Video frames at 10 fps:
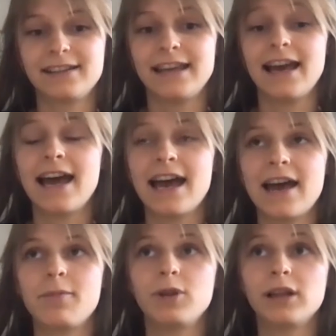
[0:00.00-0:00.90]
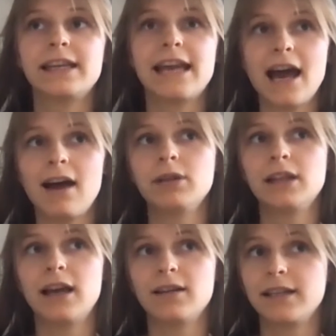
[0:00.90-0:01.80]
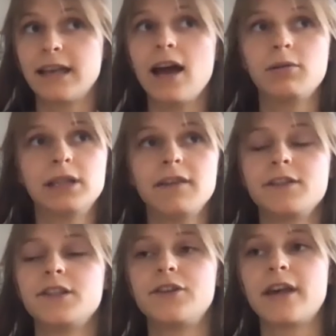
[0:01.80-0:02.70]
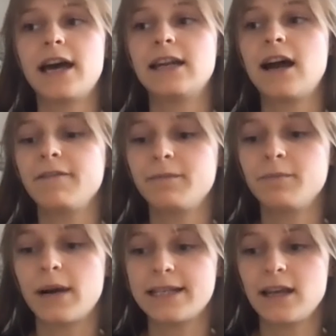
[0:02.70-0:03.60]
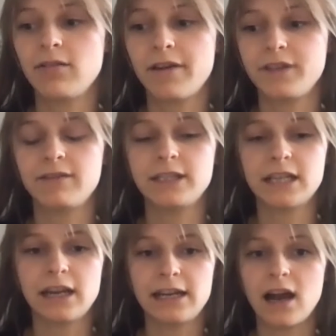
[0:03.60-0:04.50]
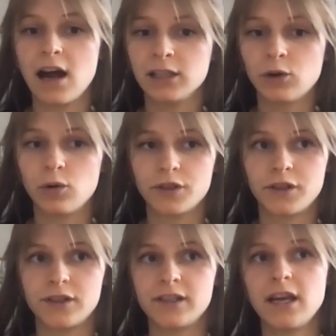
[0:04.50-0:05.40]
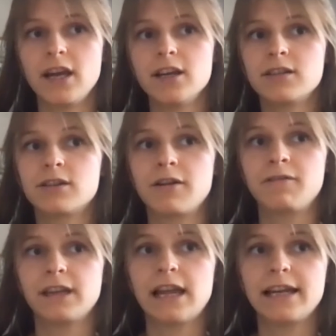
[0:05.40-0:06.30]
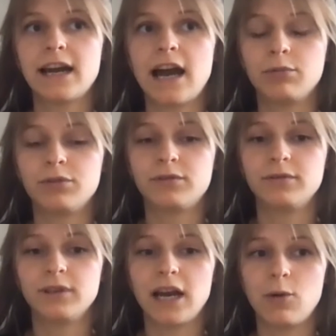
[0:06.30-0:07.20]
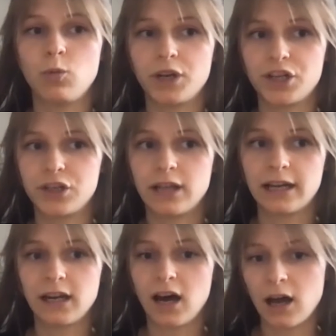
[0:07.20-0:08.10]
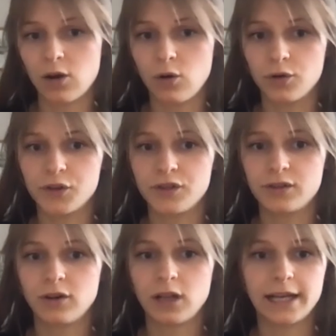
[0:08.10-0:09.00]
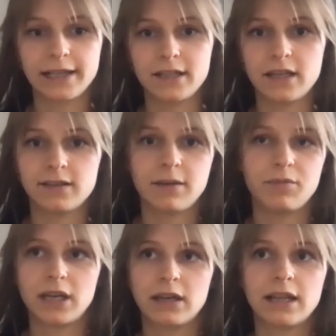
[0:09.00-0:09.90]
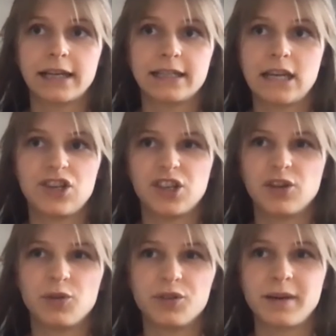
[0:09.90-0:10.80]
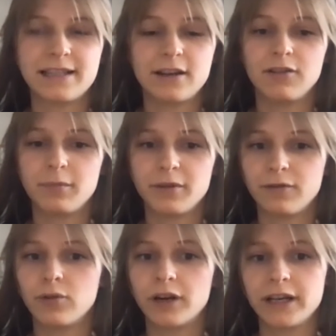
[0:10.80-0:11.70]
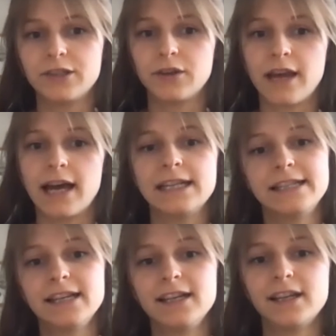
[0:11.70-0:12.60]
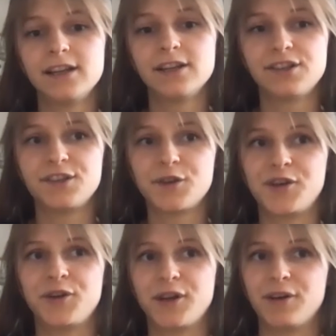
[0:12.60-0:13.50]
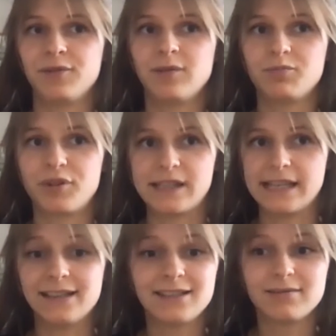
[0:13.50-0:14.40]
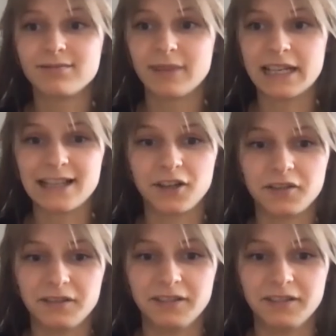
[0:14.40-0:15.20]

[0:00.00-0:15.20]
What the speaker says: Yeah, well, yeah, I would love to do that. I myself have never done any art courses, so I feel like I would want to do like an art course or like something like a teaching course myself before I do that, just so I know how to present myself